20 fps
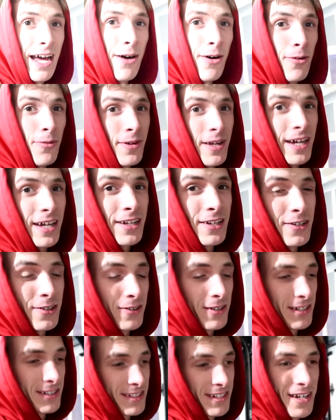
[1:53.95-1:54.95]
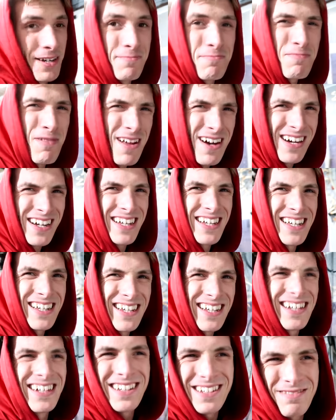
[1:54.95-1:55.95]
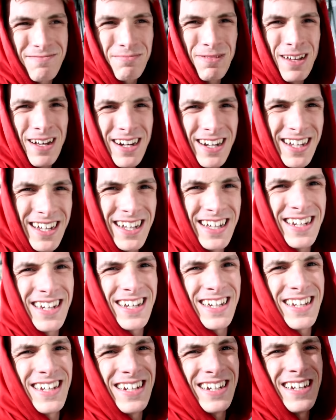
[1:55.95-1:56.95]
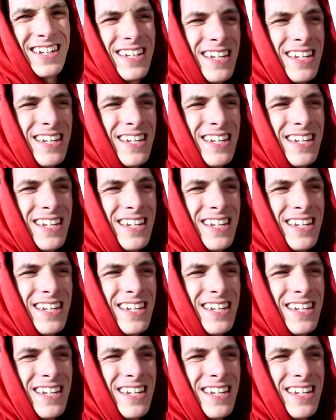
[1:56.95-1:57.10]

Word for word: Now all we gotta do is plug it in, plug it in.